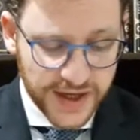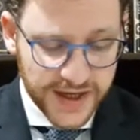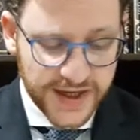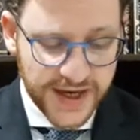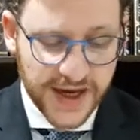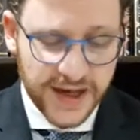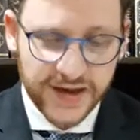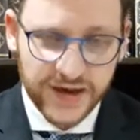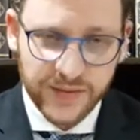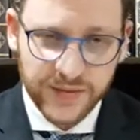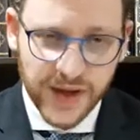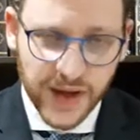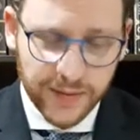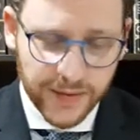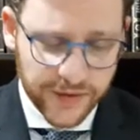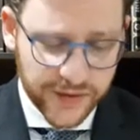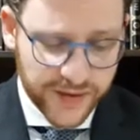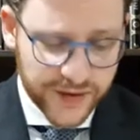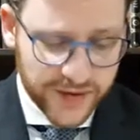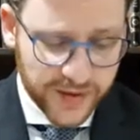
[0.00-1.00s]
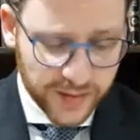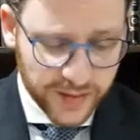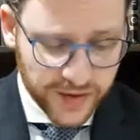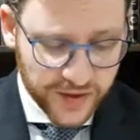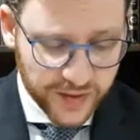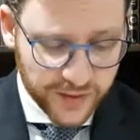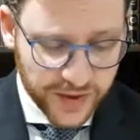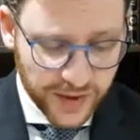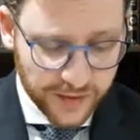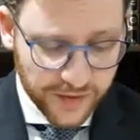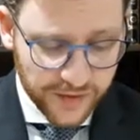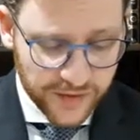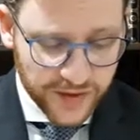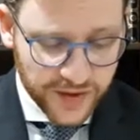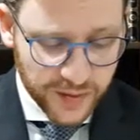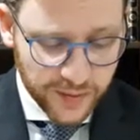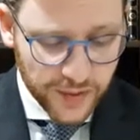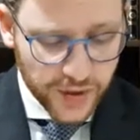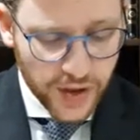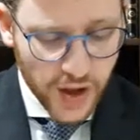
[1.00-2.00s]
he had some type of siman, some type of
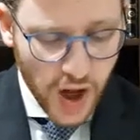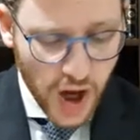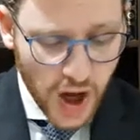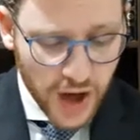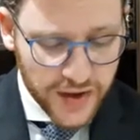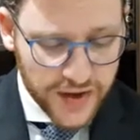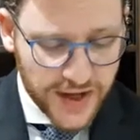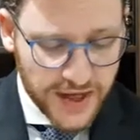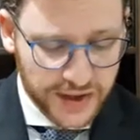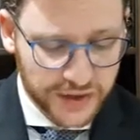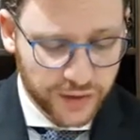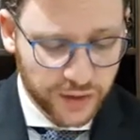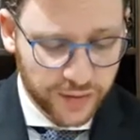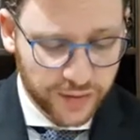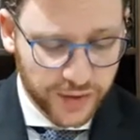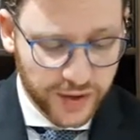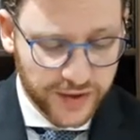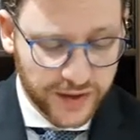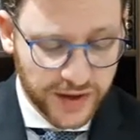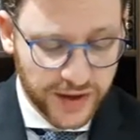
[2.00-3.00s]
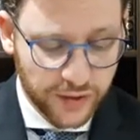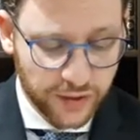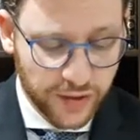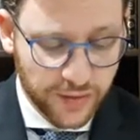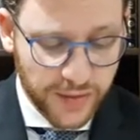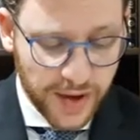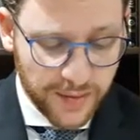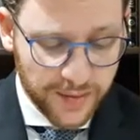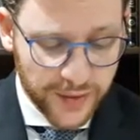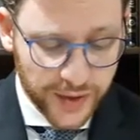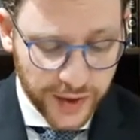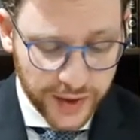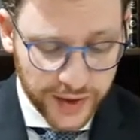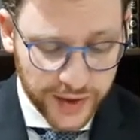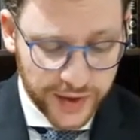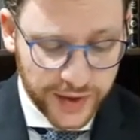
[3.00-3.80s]
symbol on the actual bird that he remembered,